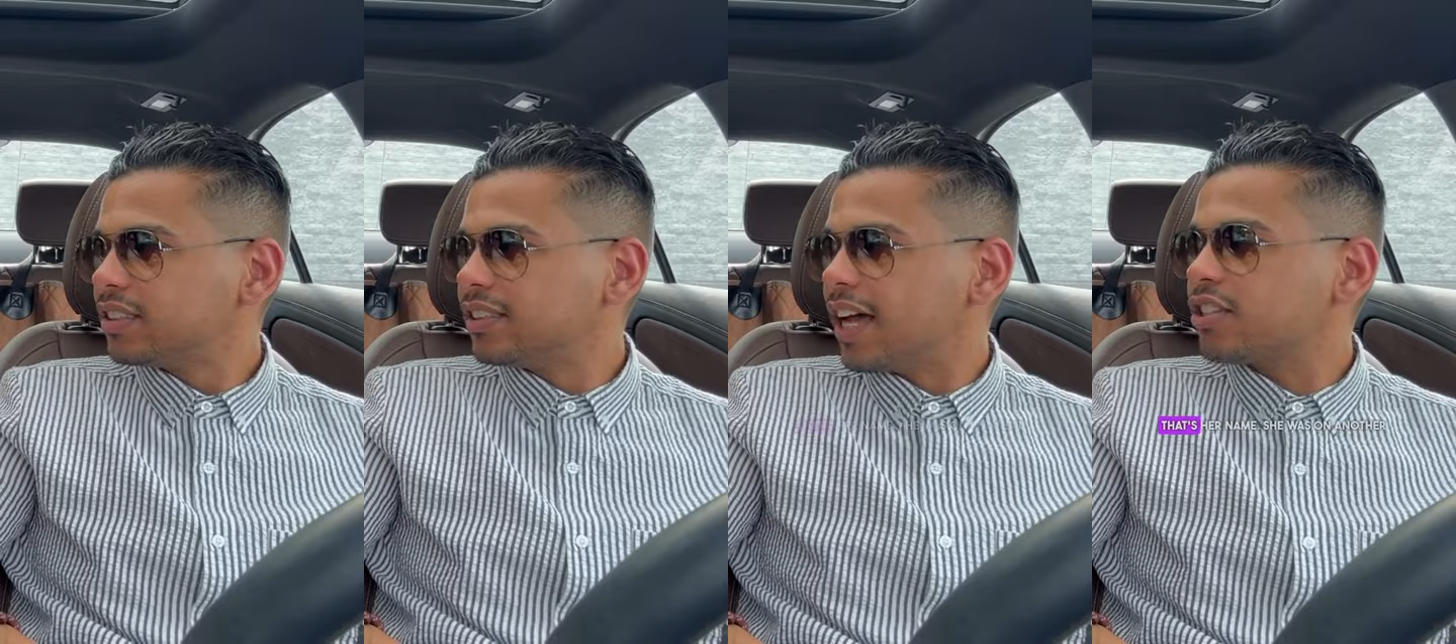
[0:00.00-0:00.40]

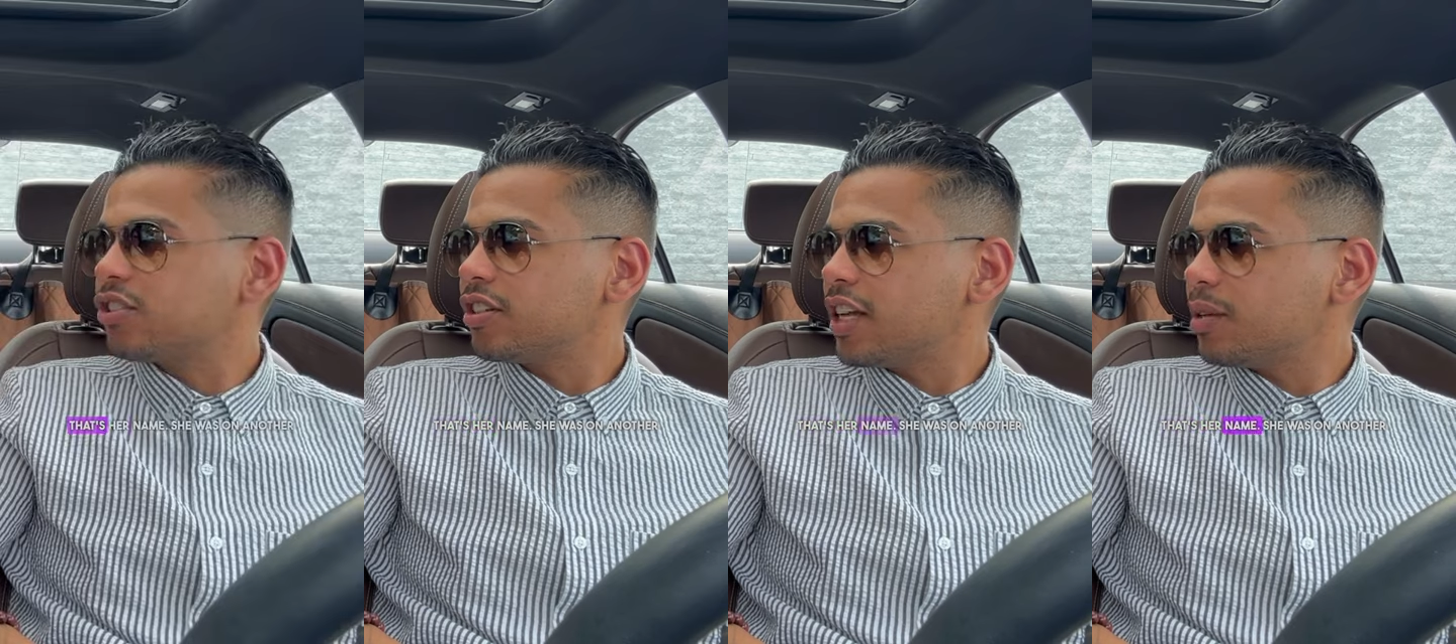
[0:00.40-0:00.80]
That's
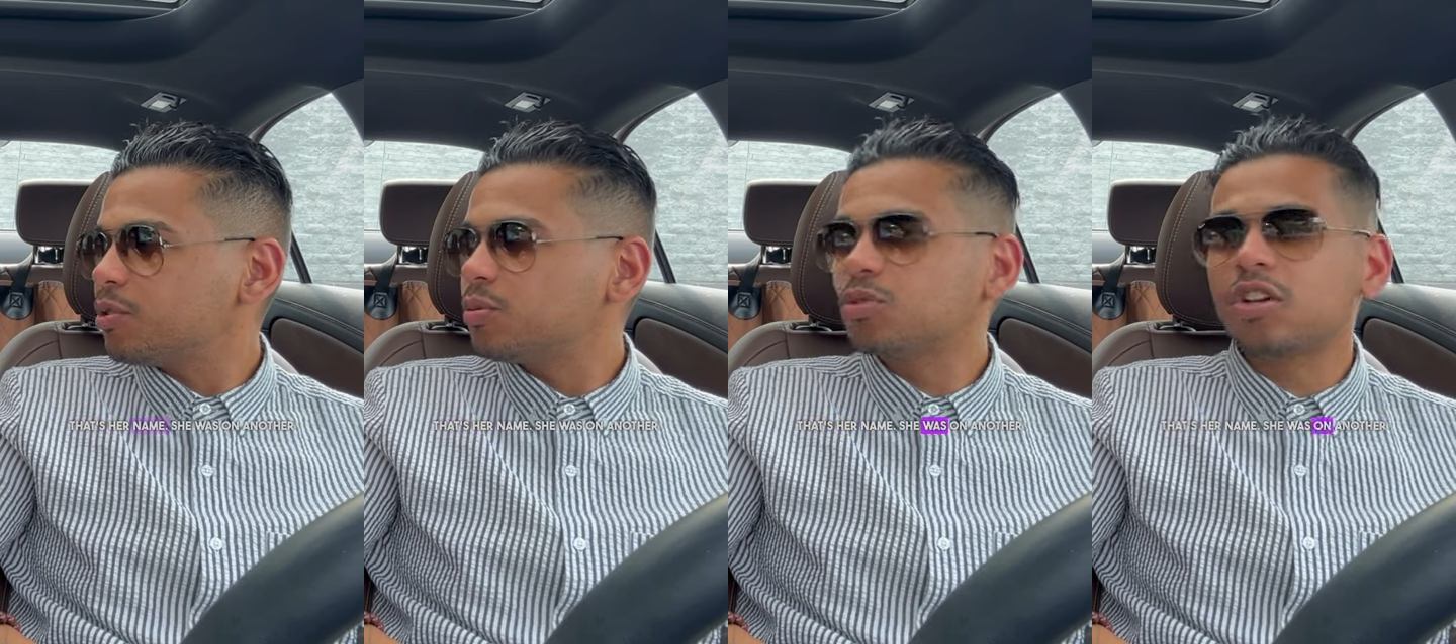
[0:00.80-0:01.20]
her name.
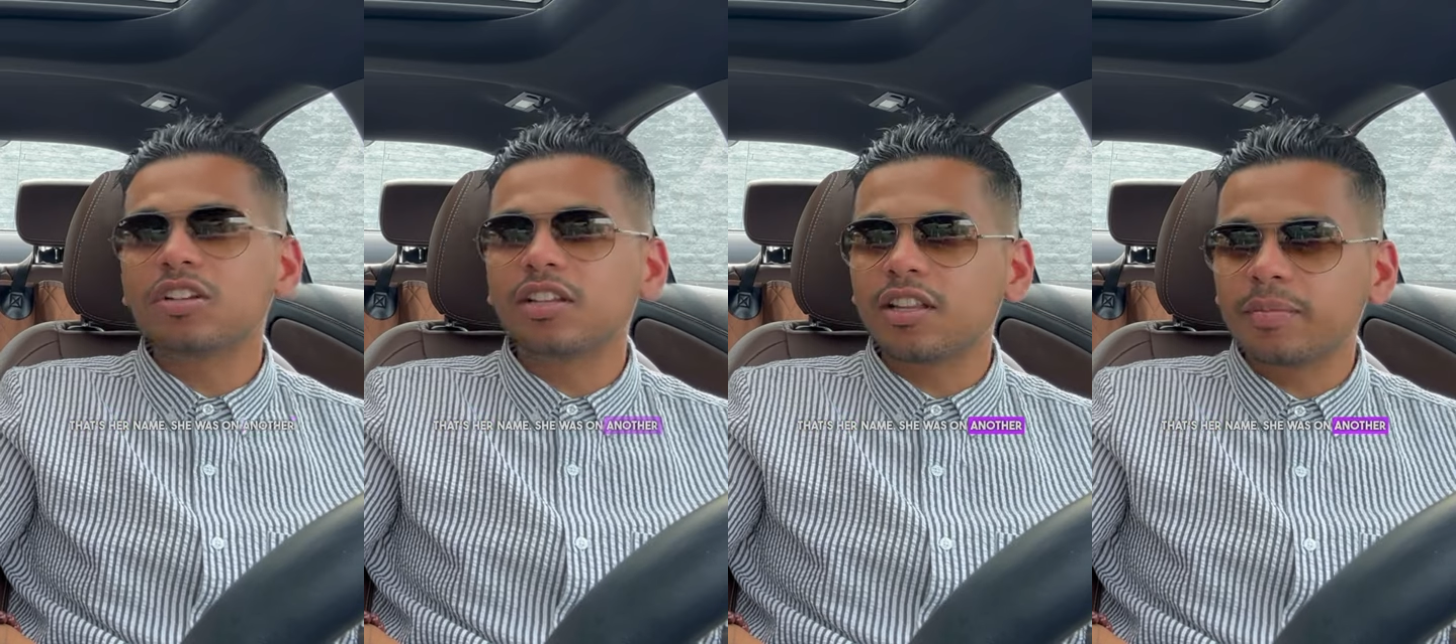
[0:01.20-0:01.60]
She was on
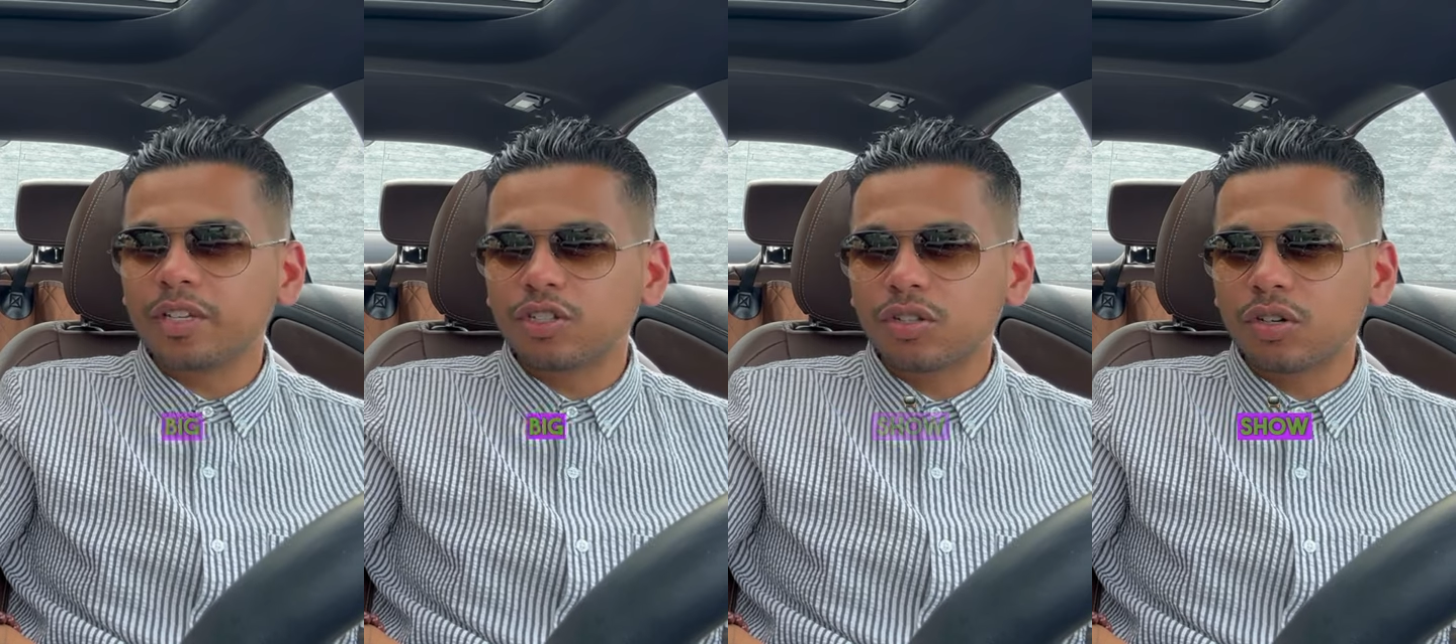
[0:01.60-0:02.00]
another
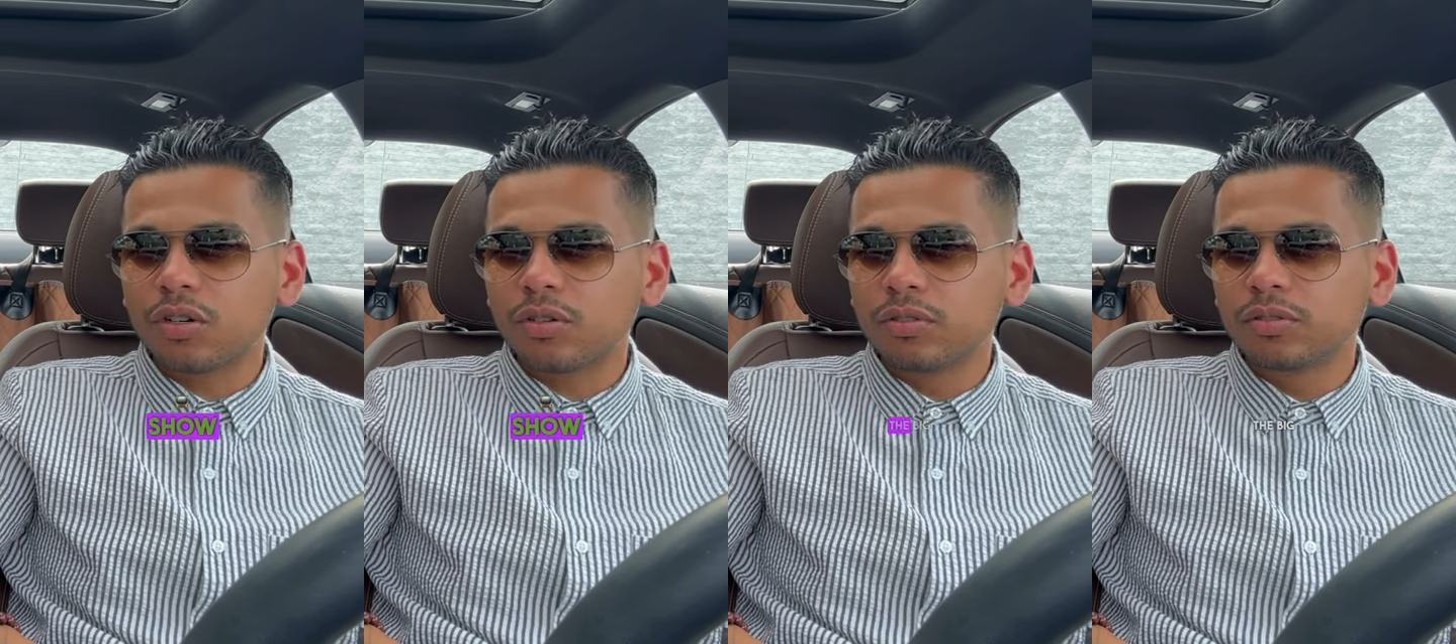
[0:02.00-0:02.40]
big
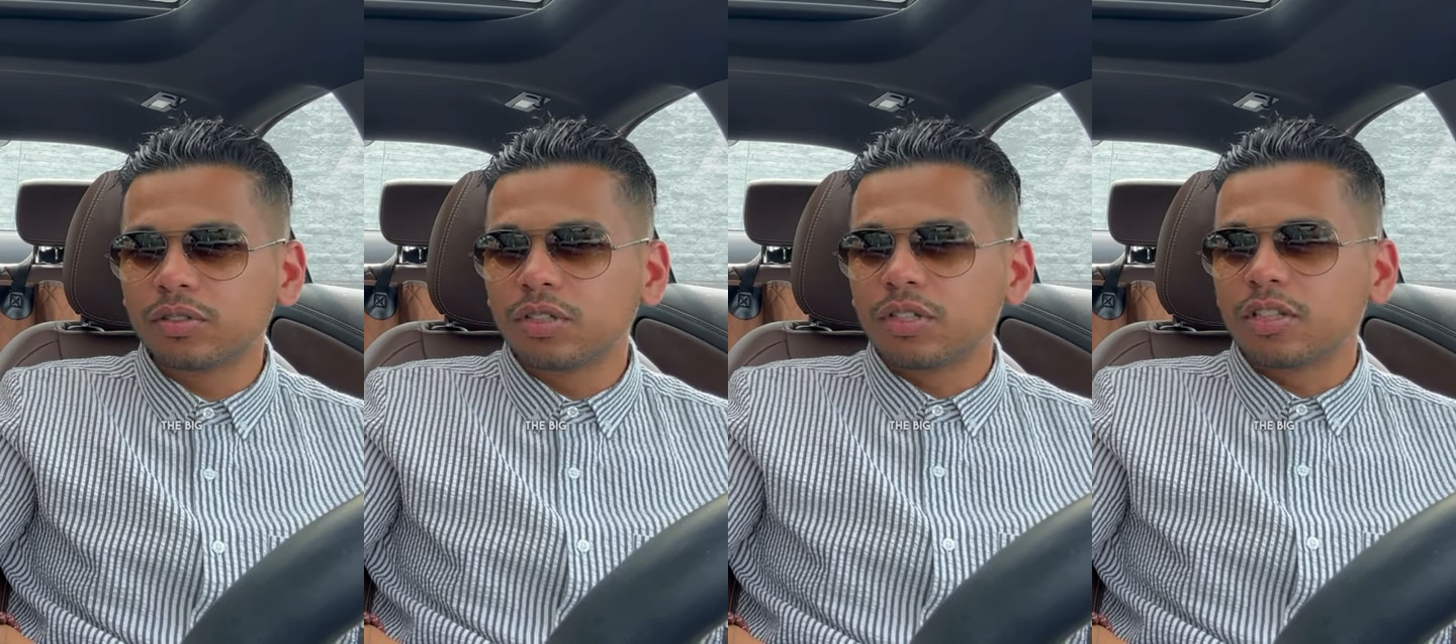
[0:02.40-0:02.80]
show,
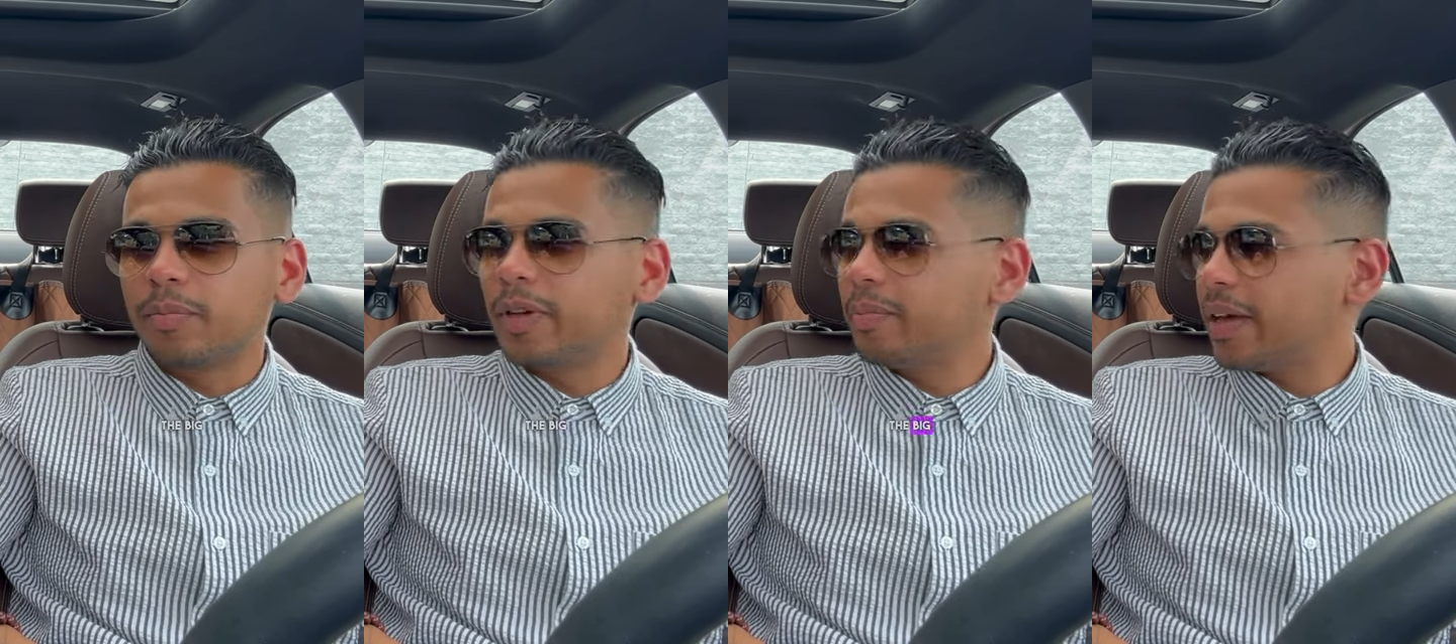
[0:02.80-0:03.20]
The
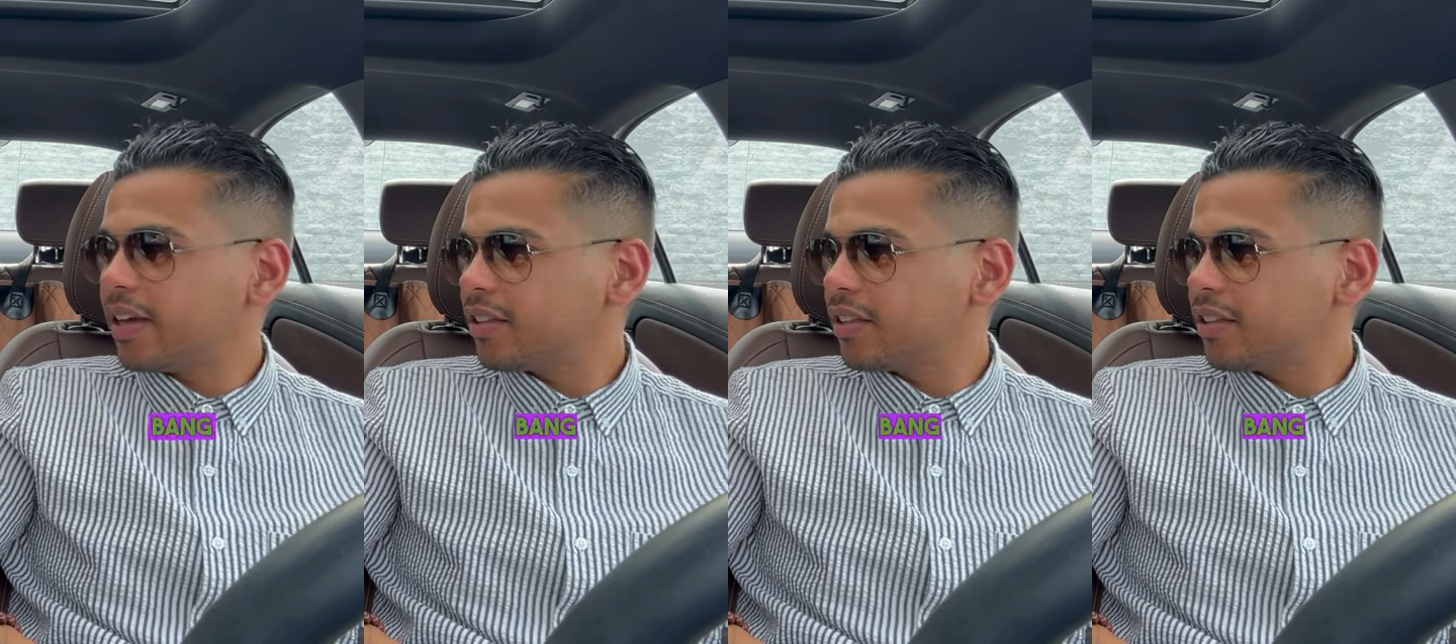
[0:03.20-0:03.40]
Big Bang